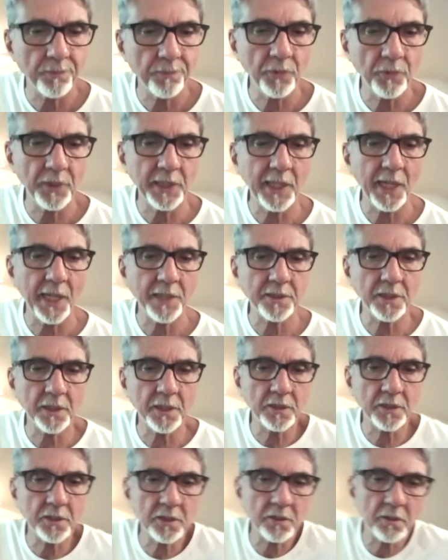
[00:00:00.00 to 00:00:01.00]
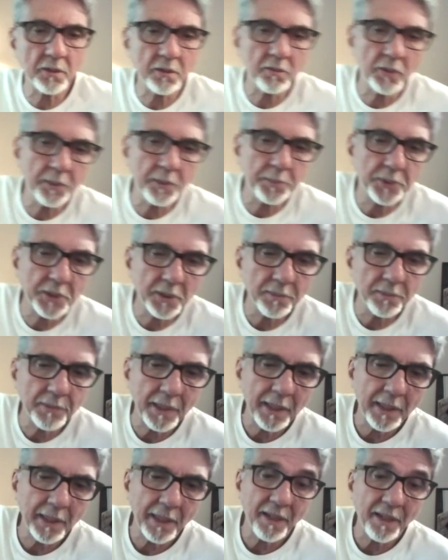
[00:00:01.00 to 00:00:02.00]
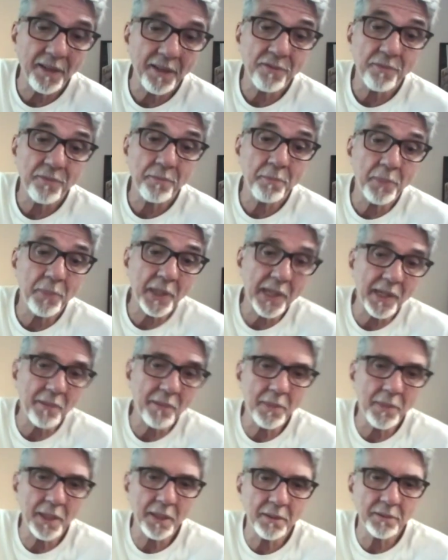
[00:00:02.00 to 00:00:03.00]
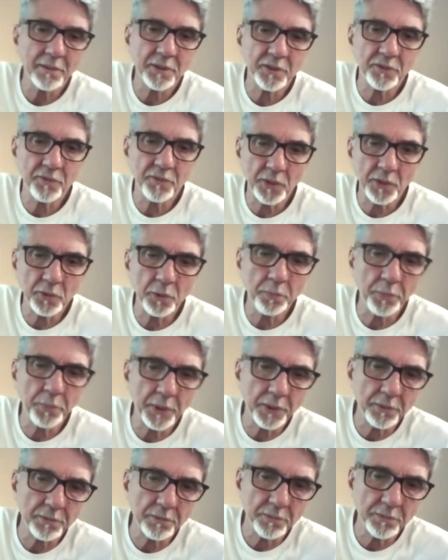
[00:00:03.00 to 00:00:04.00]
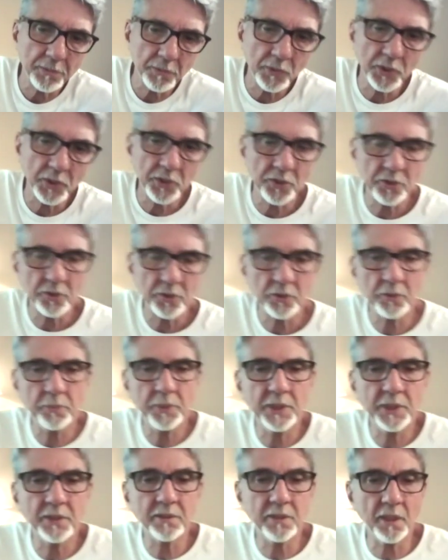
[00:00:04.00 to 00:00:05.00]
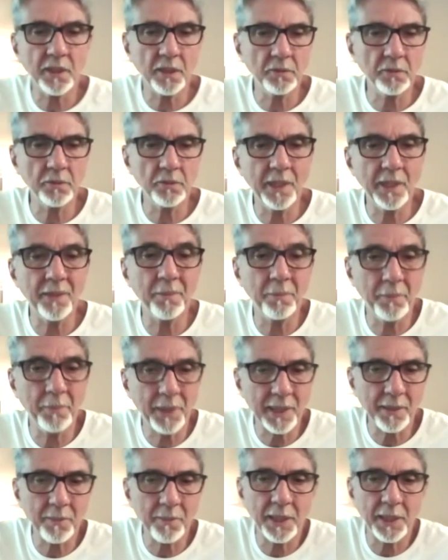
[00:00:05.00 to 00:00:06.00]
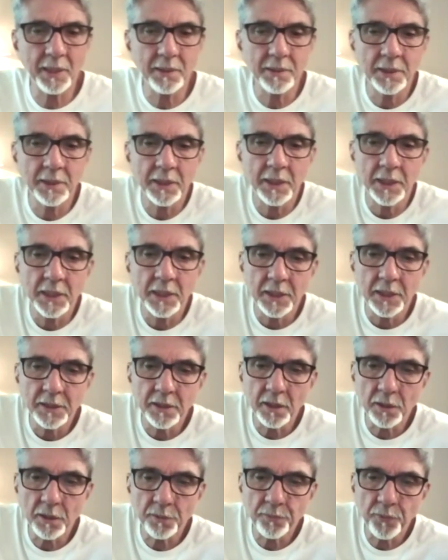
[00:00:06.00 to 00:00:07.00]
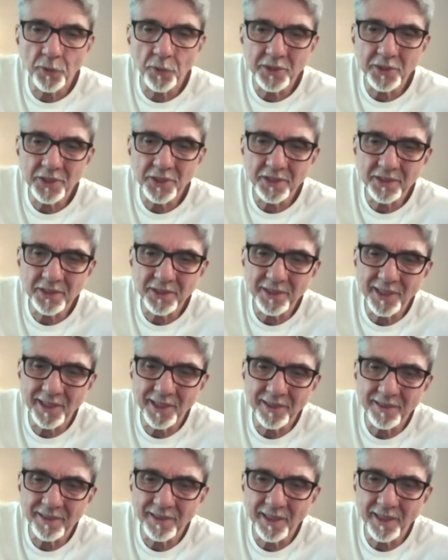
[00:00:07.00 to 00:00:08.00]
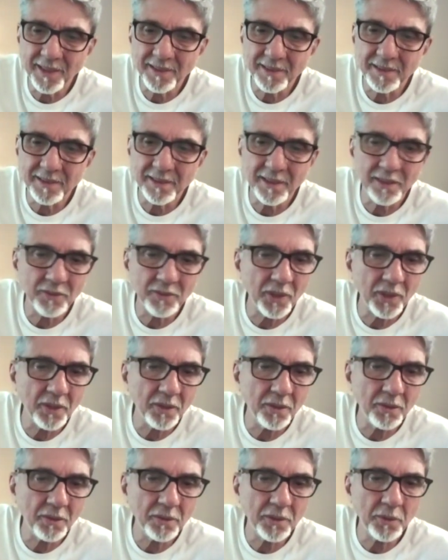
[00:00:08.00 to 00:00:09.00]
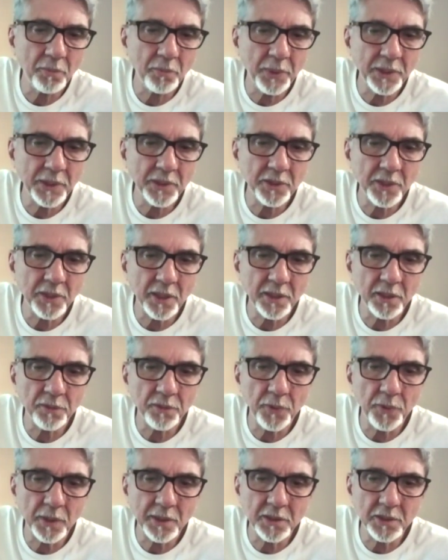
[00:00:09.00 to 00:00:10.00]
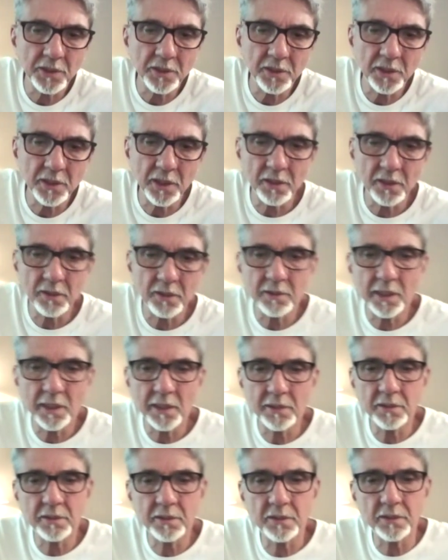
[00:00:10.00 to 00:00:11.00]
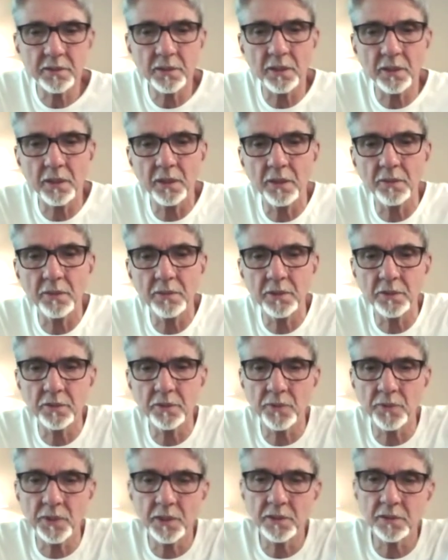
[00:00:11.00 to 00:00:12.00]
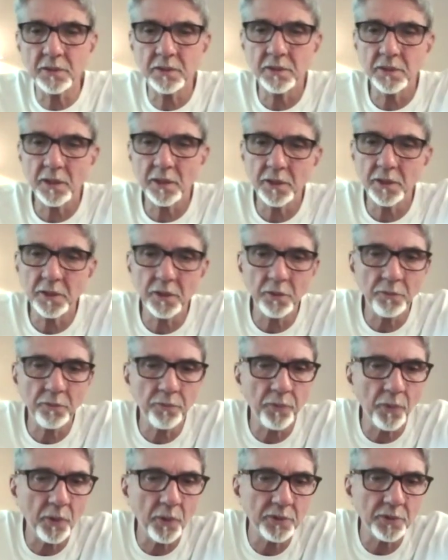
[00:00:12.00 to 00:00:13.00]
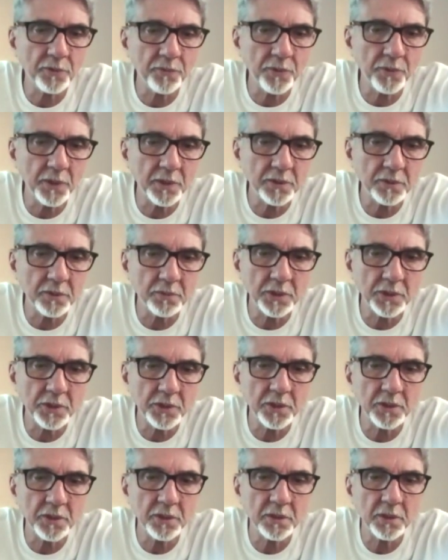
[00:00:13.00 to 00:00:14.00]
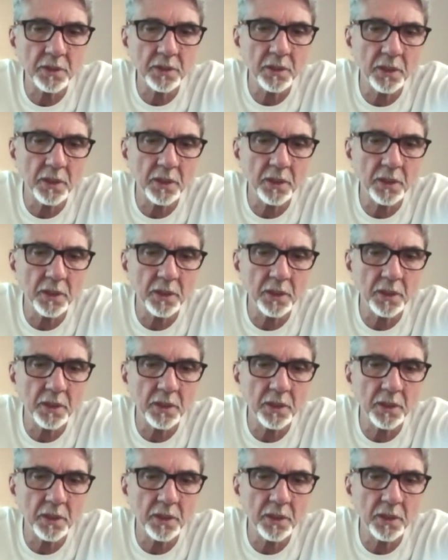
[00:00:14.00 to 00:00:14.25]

we get a description of Brahma Svarupa, which should be Saguna Brahma. Therefore, this is the sense of all the Upanishad. Therefore, Krishna condensed all these verses, and in the 4th verse, which is